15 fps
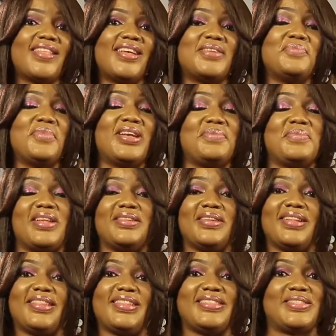that the money meant
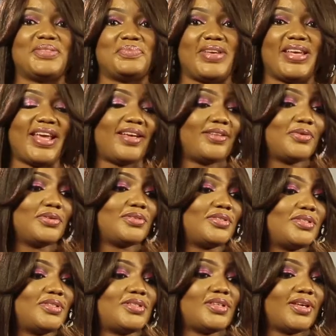nothing to me. There was
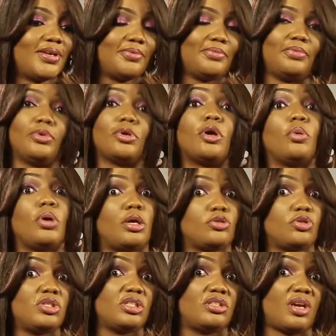this, um, because when I was
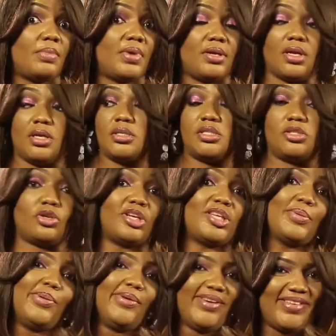doing the drama now, the
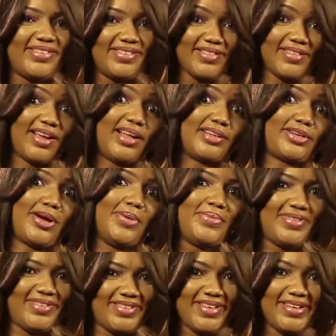security had come
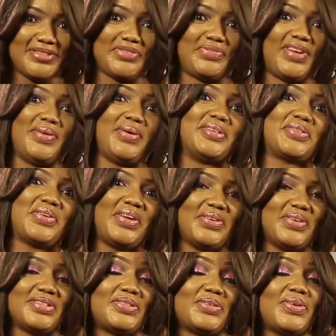to find out what was
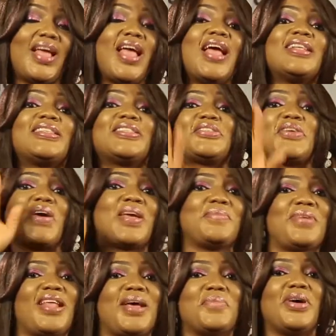going on. So to show
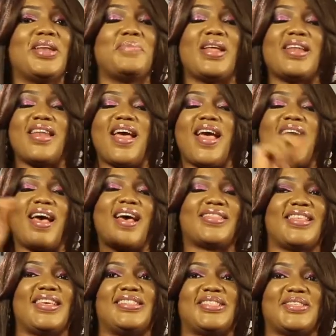him that that money meant
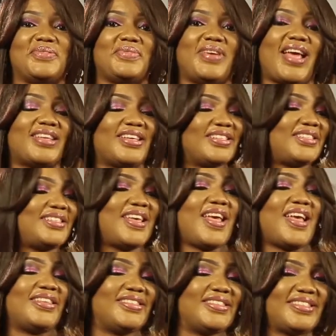nothing to me, I just
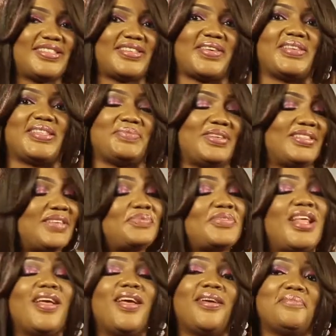turned to the security man and
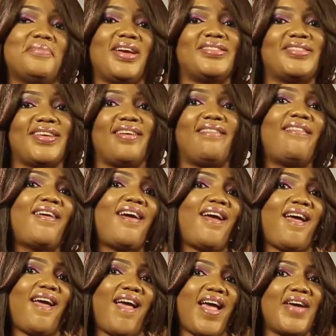said, my dear,
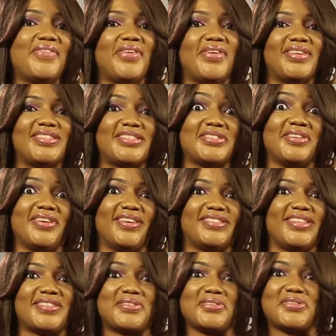have lunch, you know,
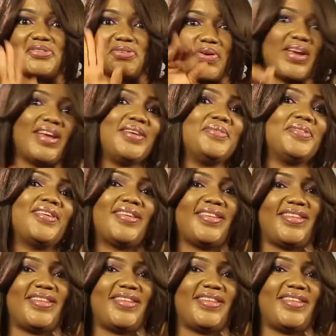just to show him